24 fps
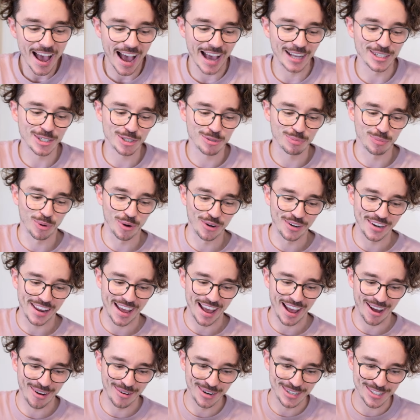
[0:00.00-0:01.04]
I just wonder
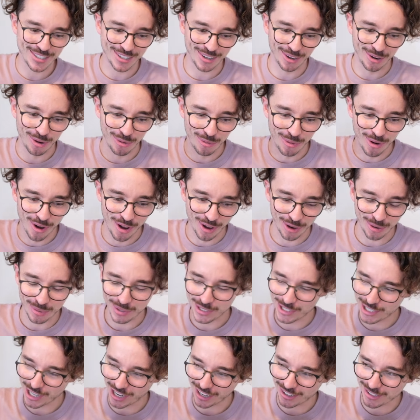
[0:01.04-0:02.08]
how it's gonna work
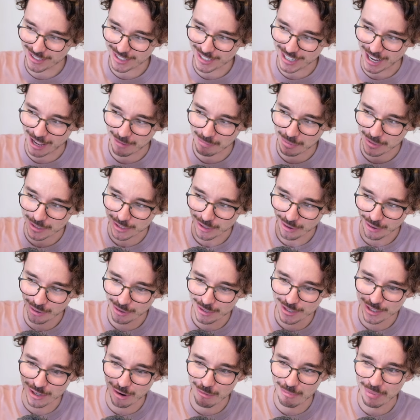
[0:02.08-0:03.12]
with Jackal Snipers
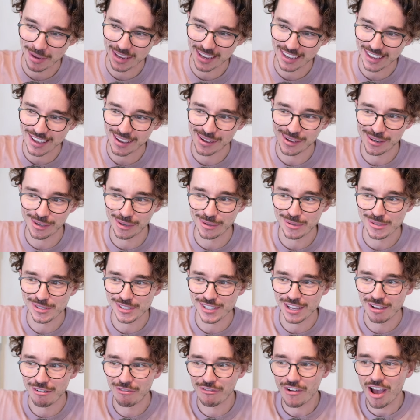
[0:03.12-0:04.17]
also being
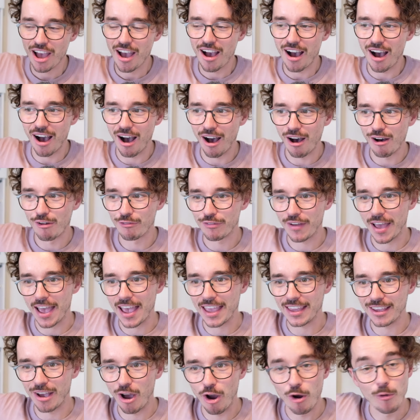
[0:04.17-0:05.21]
inclusive of
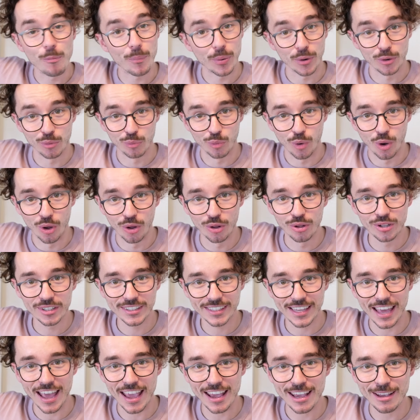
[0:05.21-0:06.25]
a open
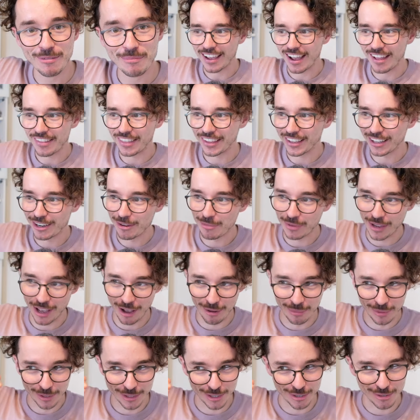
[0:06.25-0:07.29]
world game? Are they going to be
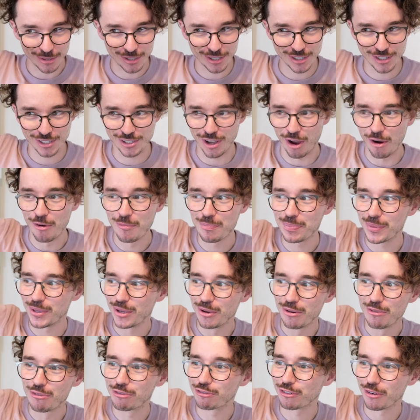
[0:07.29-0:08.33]
able to scope
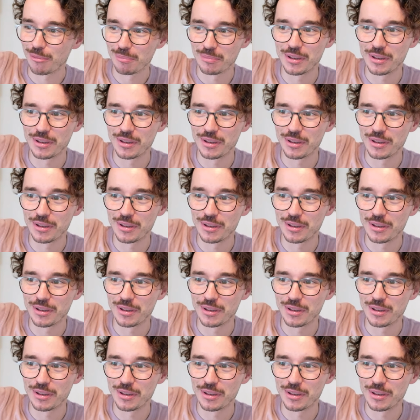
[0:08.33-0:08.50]
you from